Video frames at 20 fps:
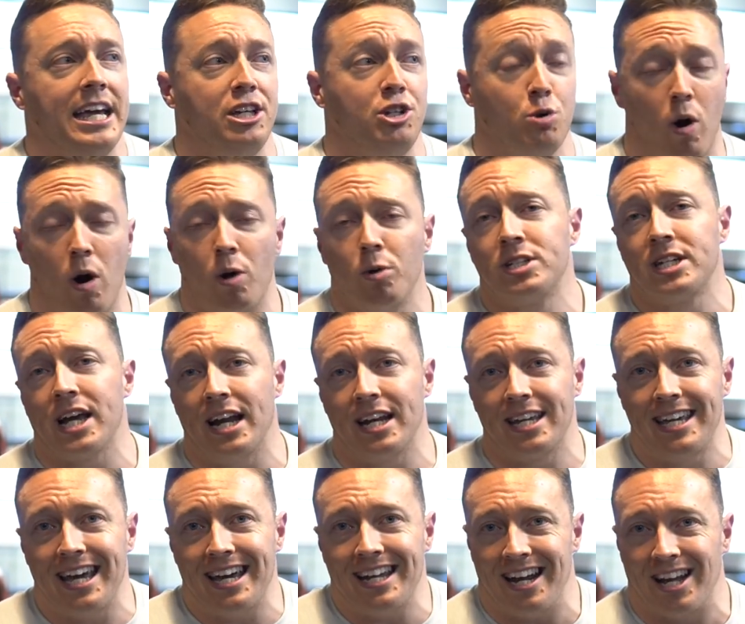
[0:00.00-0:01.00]
you always gotta
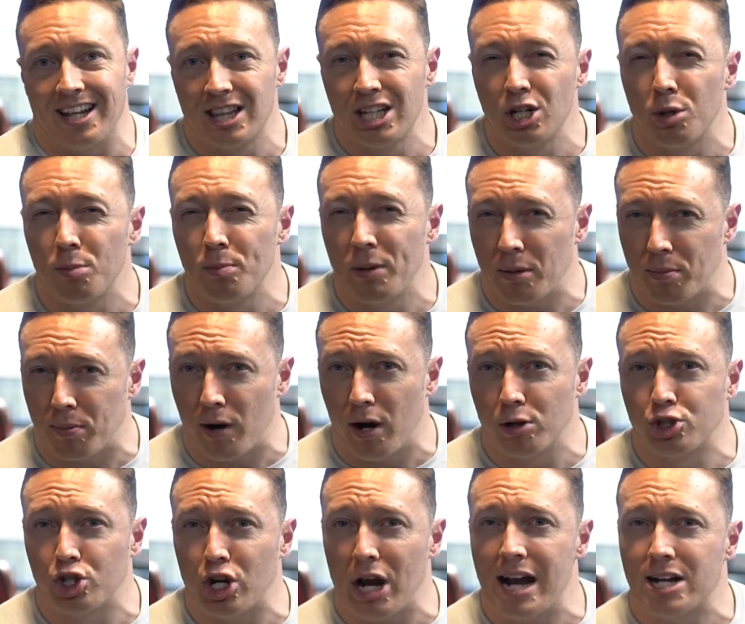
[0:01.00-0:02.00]
get a little bit of
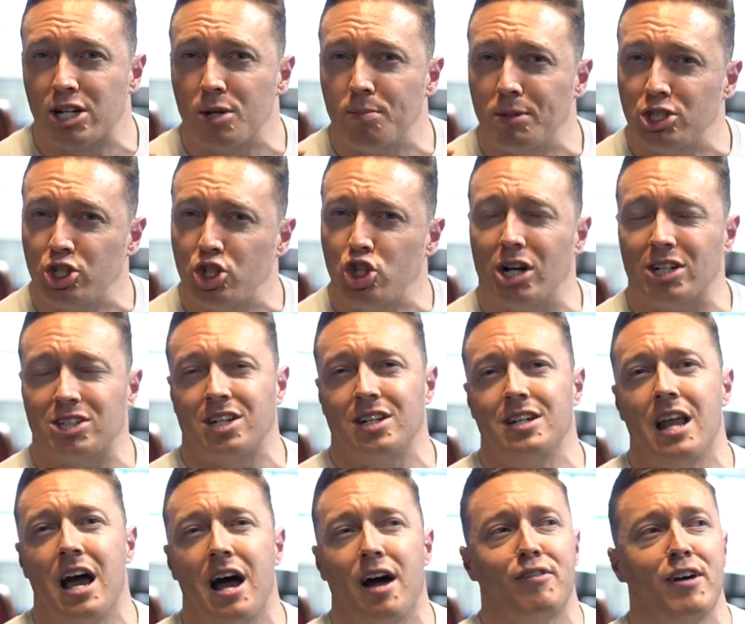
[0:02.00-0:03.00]
protraction, but just
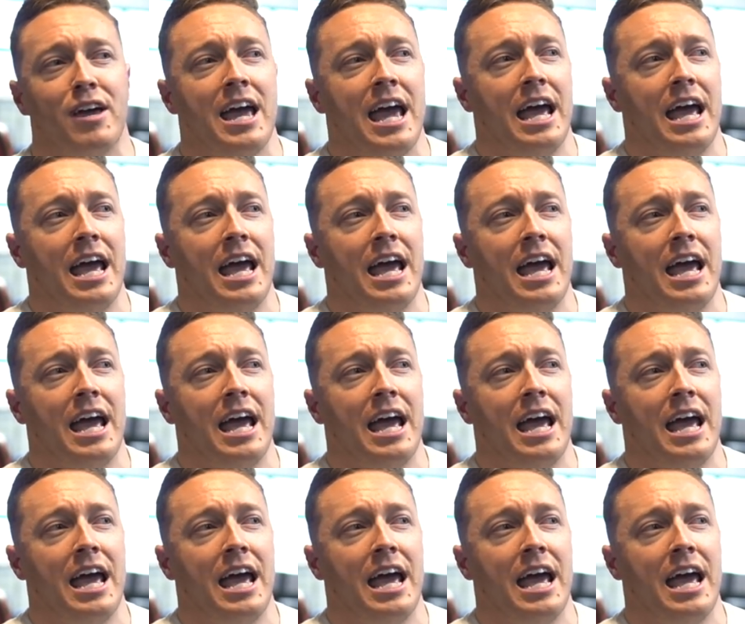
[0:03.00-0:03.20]
enough.